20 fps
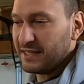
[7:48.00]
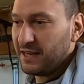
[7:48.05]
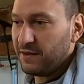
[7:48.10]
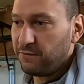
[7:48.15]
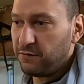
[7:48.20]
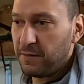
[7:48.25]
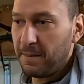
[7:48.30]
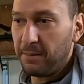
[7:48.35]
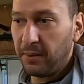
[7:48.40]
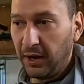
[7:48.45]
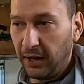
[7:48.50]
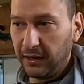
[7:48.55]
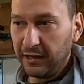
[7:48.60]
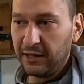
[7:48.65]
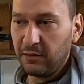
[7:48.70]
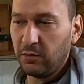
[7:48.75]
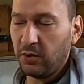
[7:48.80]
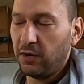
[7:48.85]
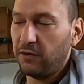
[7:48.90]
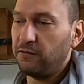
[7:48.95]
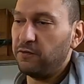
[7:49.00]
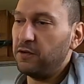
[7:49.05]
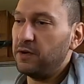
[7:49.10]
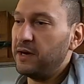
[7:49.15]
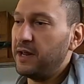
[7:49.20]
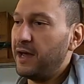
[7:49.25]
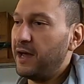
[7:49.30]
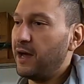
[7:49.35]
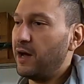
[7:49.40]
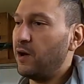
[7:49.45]
is it for body work
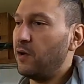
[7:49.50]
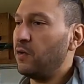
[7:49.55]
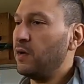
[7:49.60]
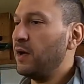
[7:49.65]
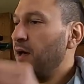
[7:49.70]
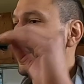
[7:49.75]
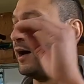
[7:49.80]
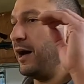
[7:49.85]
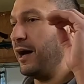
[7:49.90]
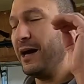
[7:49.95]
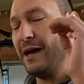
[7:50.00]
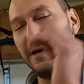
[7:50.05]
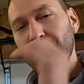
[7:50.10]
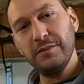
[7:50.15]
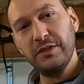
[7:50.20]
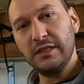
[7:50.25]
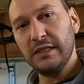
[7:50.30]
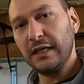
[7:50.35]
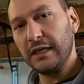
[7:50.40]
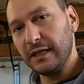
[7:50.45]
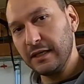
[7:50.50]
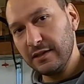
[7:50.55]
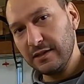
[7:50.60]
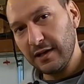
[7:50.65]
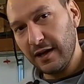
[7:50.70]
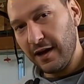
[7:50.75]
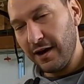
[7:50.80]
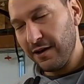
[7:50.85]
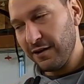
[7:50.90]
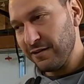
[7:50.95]
for now. I am sick
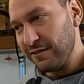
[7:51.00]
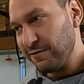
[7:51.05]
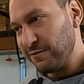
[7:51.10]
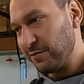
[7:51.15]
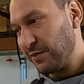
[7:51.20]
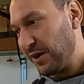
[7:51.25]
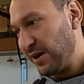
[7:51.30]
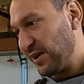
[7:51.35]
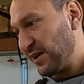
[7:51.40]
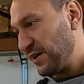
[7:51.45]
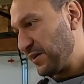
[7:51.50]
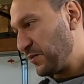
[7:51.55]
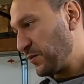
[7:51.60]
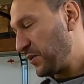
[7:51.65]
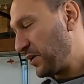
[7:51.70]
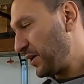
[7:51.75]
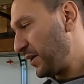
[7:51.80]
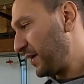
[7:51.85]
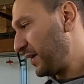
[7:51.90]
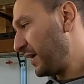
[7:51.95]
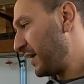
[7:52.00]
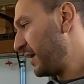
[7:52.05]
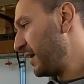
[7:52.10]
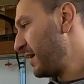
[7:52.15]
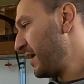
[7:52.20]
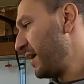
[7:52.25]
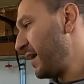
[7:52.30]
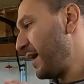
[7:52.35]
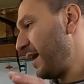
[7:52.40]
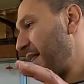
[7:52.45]
and tired of body work.
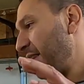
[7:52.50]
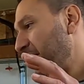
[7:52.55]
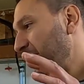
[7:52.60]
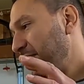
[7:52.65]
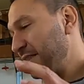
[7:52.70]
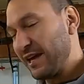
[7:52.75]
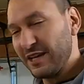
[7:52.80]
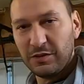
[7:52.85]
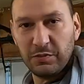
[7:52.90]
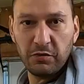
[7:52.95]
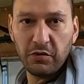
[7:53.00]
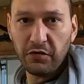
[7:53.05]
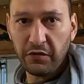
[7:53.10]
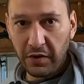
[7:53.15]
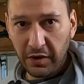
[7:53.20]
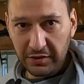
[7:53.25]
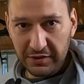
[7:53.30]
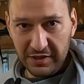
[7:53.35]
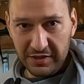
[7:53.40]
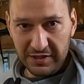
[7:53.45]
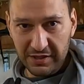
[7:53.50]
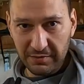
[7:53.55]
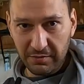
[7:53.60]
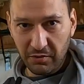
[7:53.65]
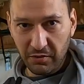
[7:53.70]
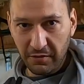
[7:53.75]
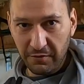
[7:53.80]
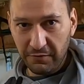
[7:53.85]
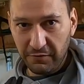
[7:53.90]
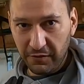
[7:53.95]
Let's move on to
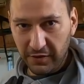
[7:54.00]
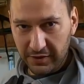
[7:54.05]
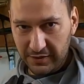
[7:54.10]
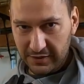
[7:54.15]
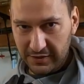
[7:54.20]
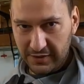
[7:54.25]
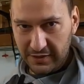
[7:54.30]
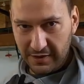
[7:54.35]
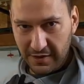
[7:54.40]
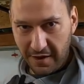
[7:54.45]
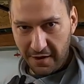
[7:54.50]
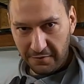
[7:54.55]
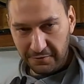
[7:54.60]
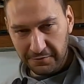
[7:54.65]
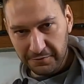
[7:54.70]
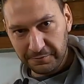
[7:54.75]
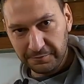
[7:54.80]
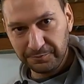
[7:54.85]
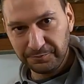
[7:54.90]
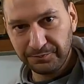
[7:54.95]
some more fun stuff.